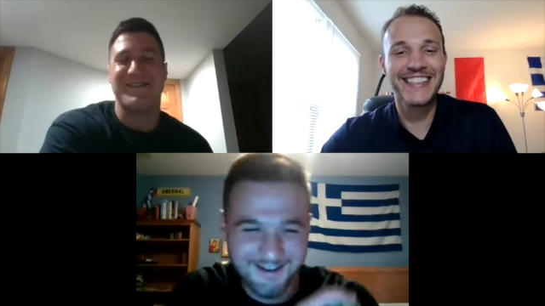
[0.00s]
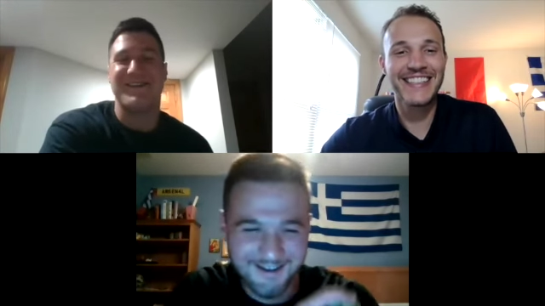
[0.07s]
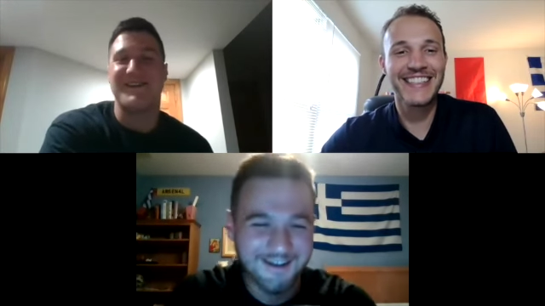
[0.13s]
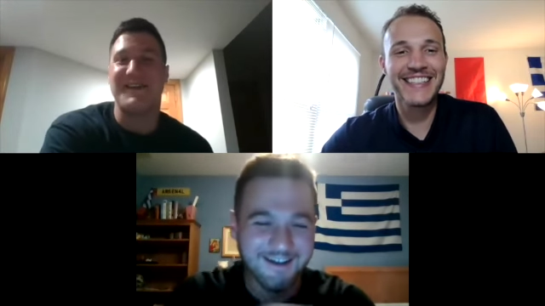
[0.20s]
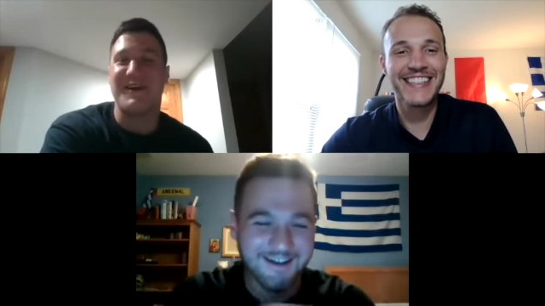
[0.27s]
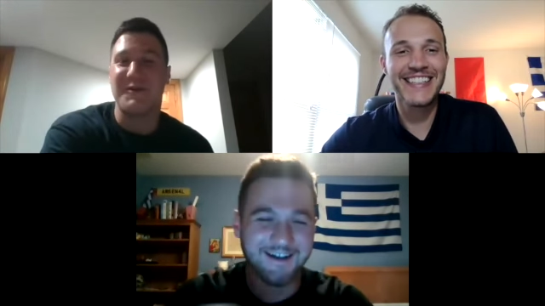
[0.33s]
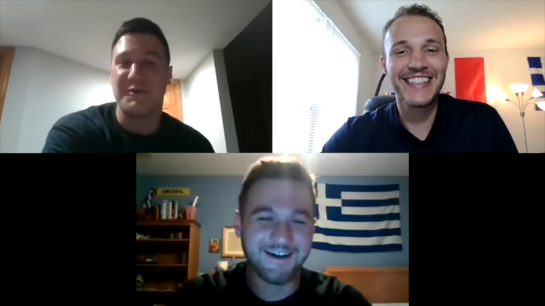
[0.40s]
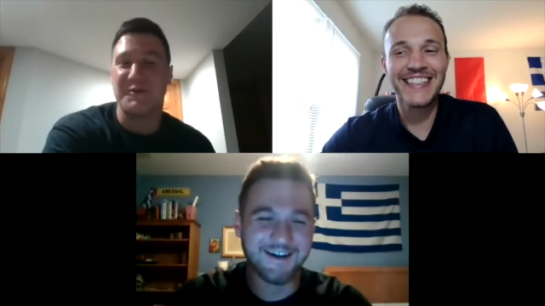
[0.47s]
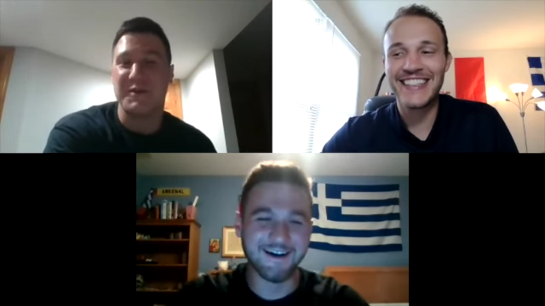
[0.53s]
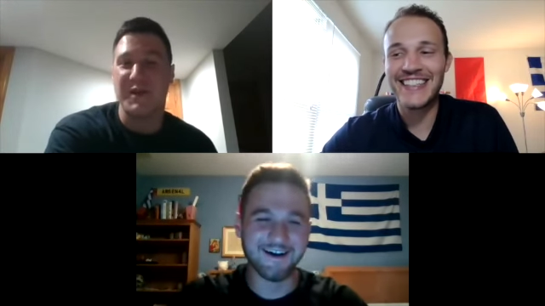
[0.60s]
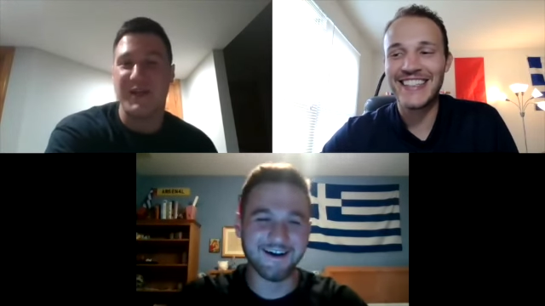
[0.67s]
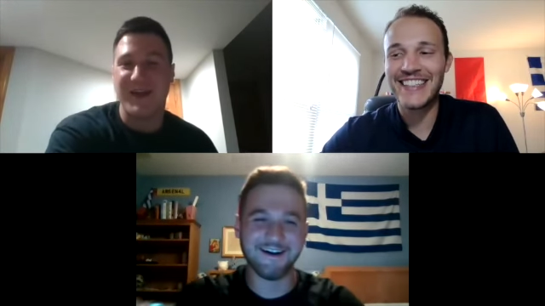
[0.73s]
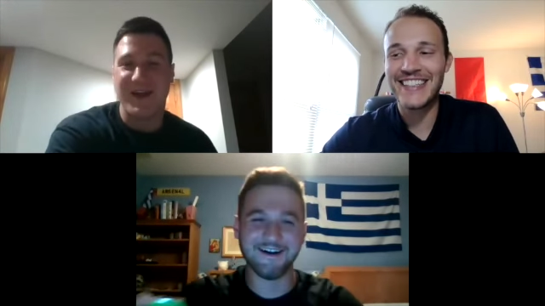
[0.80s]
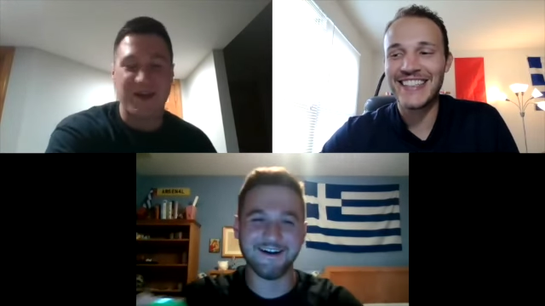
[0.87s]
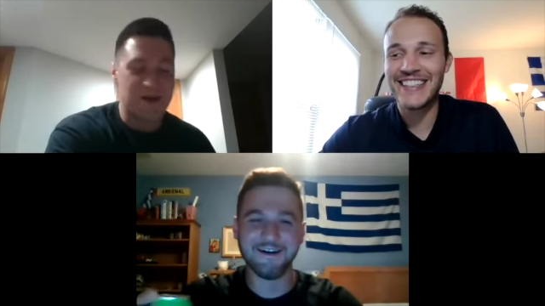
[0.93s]
Speaker 1: not only
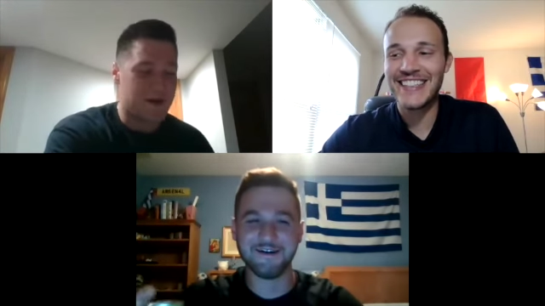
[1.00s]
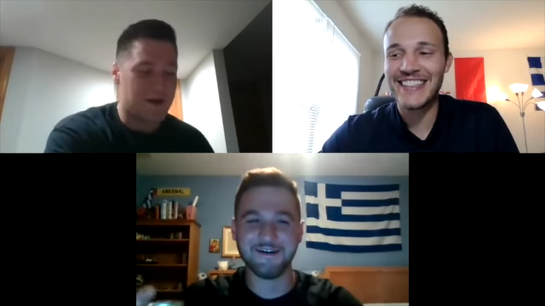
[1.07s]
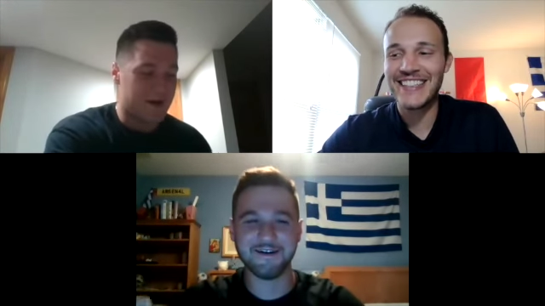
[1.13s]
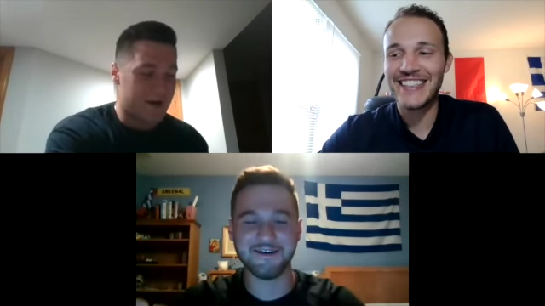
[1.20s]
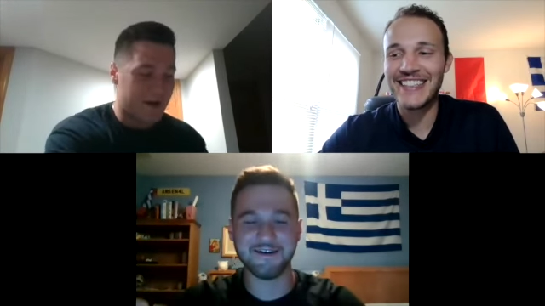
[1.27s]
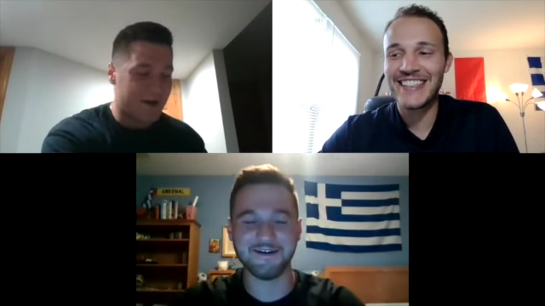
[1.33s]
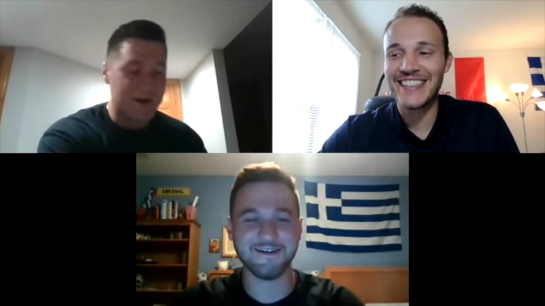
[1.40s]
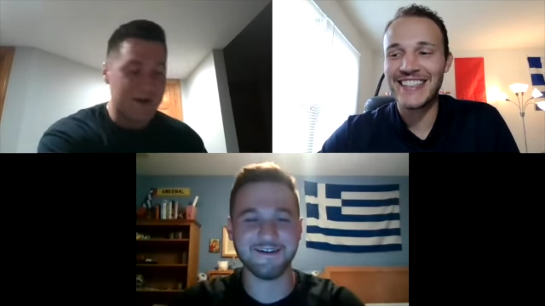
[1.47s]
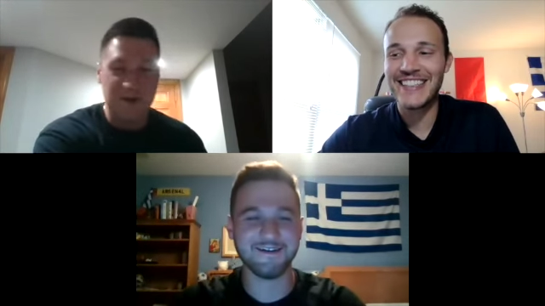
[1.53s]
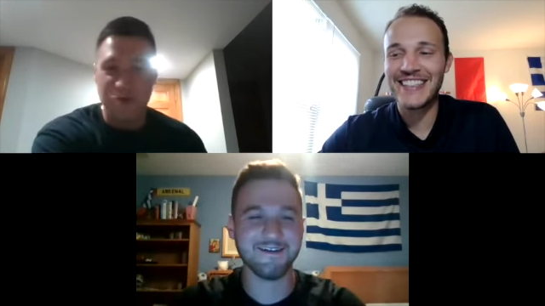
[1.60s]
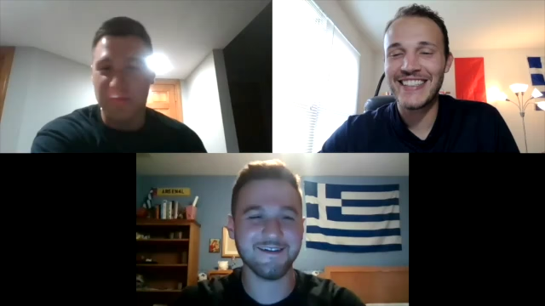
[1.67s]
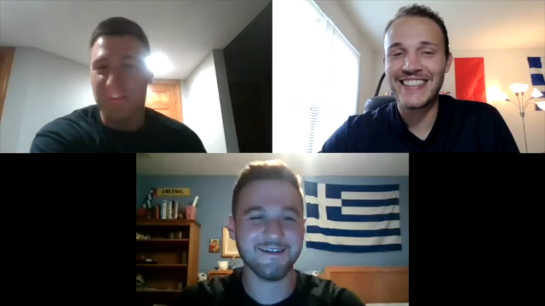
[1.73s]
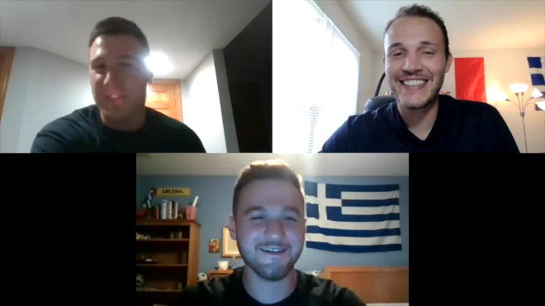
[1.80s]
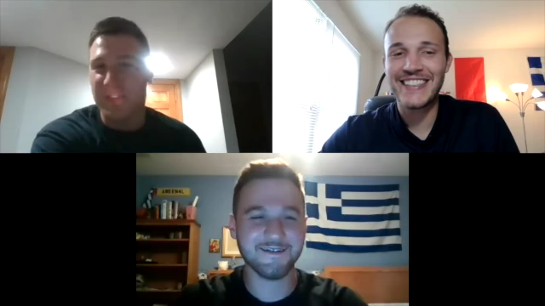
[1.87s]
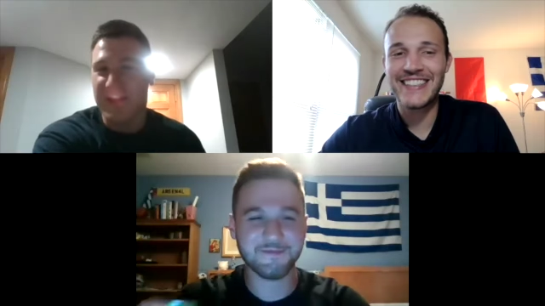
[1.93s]
that, I did.
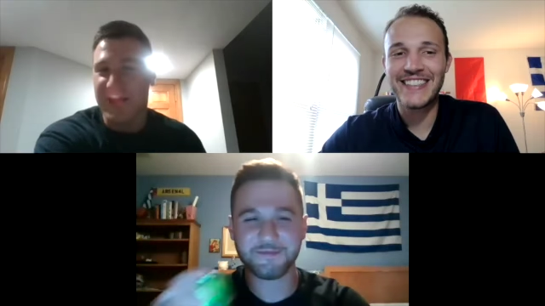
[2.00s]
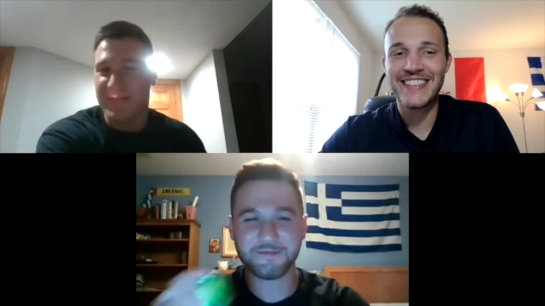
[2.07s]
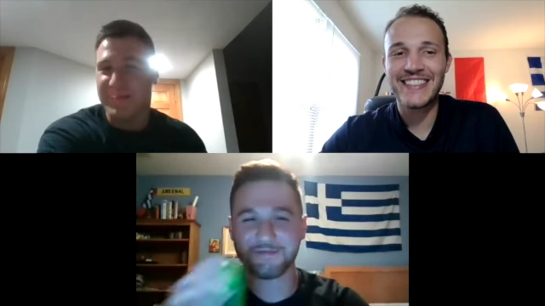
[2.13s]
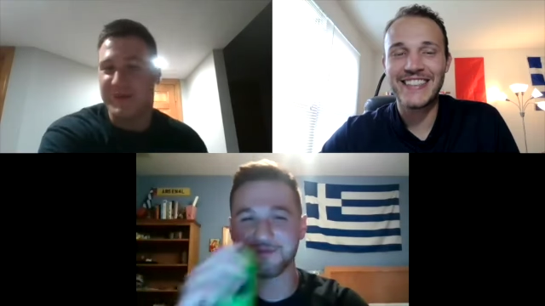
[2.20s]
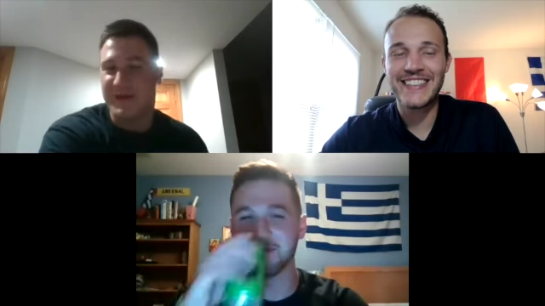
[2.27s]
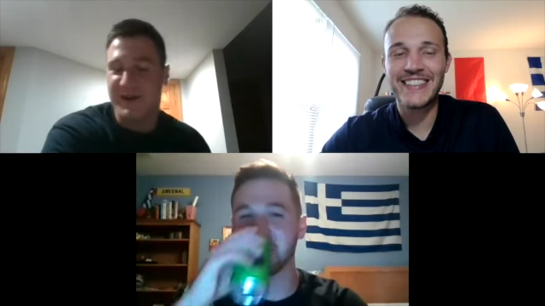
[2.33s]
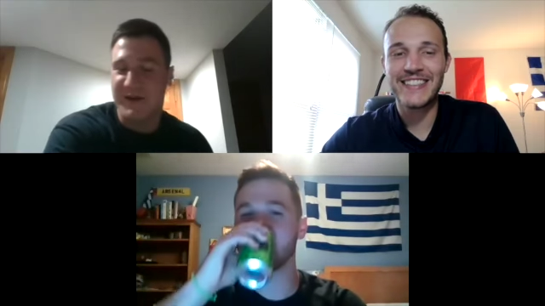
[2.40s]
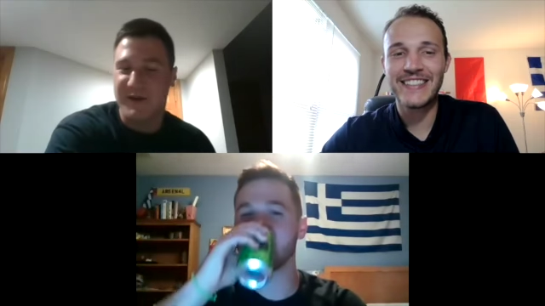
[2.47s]
Who did I say